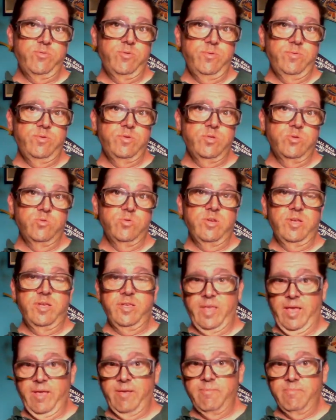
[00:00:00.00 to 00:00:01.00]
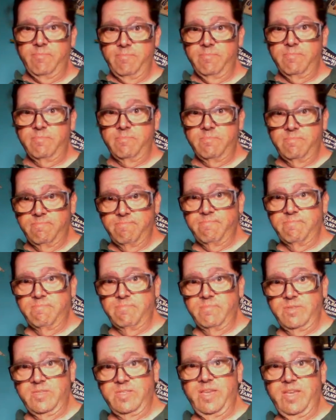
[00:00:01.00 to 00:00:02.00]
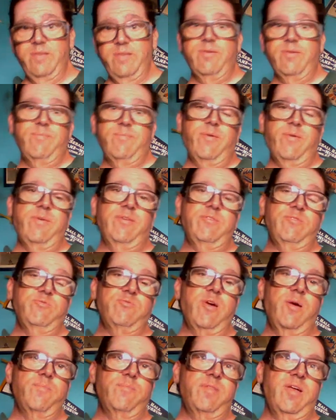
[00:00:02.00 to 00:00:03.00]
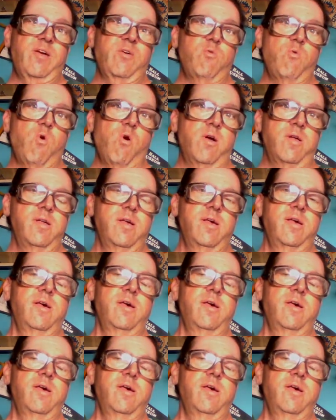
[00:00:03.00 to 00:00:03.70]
swimsuit in a scene that maybe described later on.